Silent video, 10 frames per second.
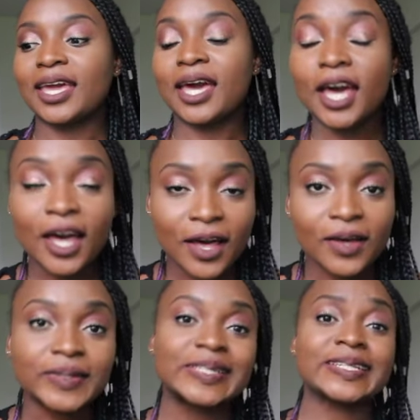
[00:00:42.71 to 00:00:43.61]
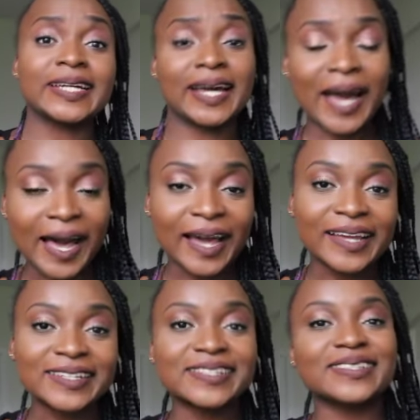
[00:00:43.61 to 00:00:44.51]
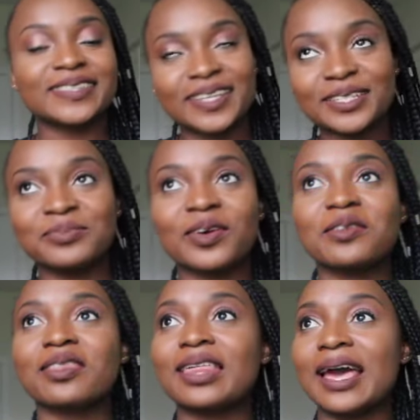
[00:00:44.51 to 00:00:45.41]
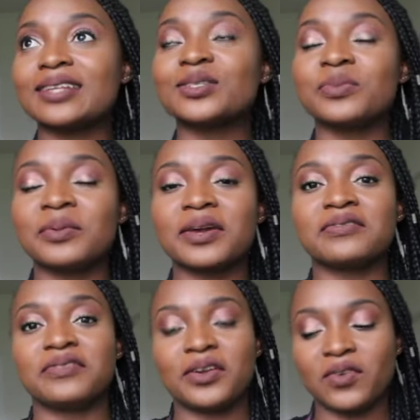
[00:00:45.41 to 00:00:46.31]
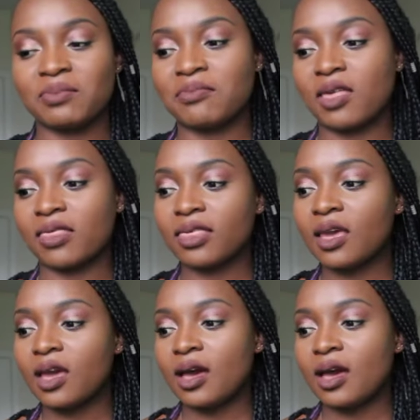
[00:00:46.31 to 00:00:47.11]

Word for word: because guys this month has to be my favorite month